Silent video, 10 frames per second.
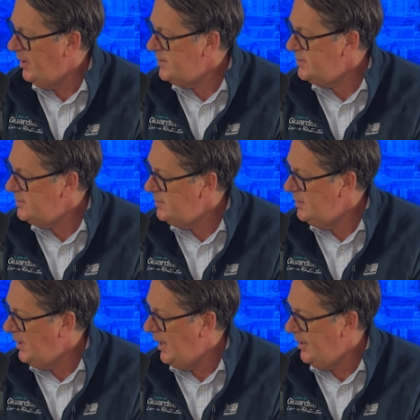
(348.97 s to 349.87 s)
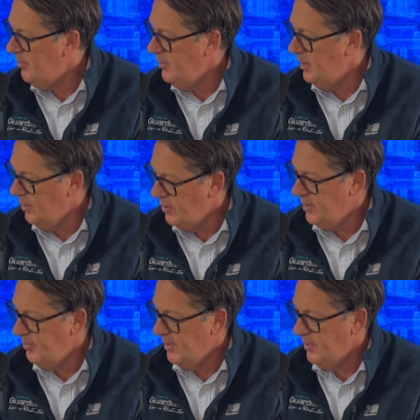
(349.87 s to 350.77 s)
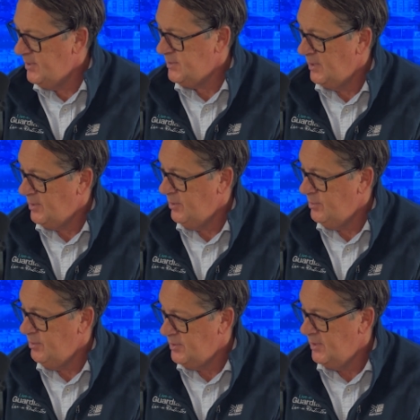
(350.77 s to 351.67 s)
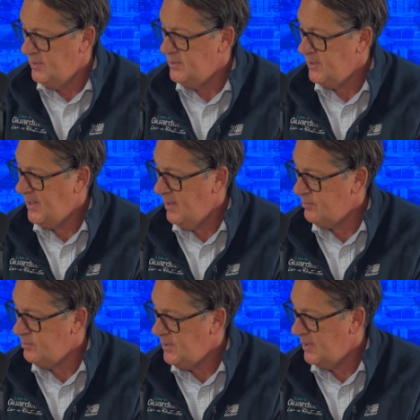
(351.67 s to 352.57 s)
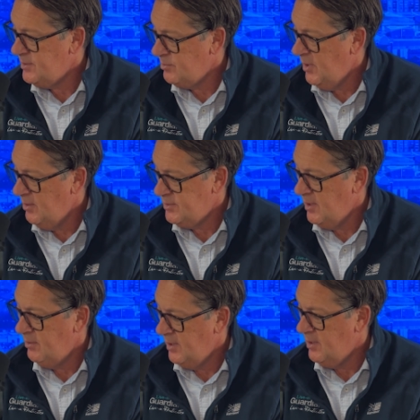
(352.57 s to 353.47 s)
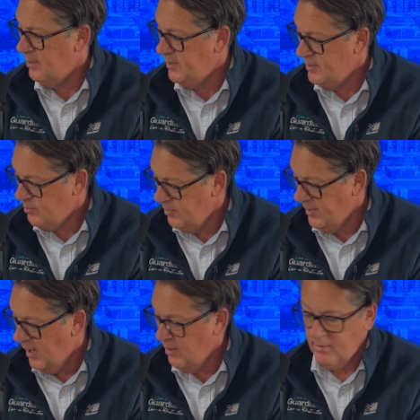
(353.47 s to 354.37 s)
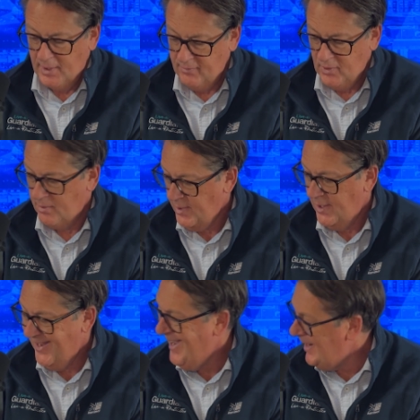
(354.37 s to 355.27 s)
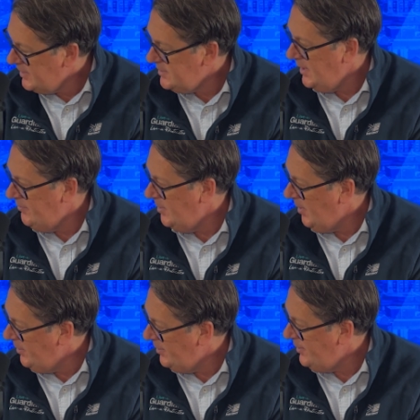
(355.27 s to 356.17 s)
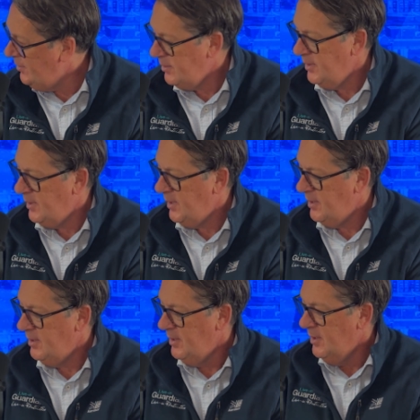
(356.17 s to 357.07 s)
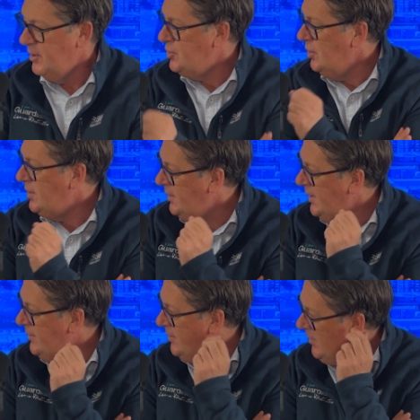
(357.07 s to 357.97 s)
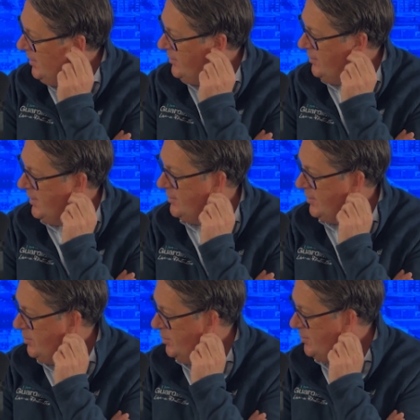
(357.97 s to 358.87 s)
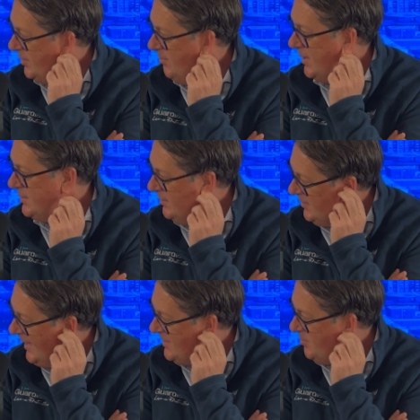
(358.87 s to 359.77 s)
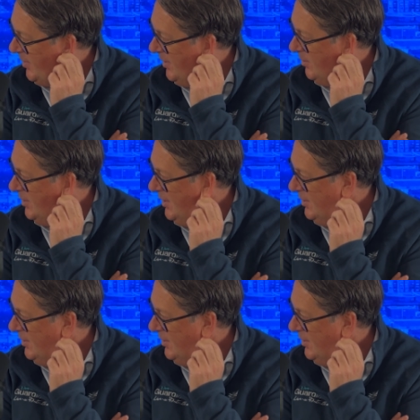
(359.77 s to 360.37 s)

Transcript: price. Yeah. A lot of the buildings, include utilities and council tax as well. So the guardians will know they've got to pay X every month. They're not going to get a shock at the end of the month, the end of the quarter with a massive gas bill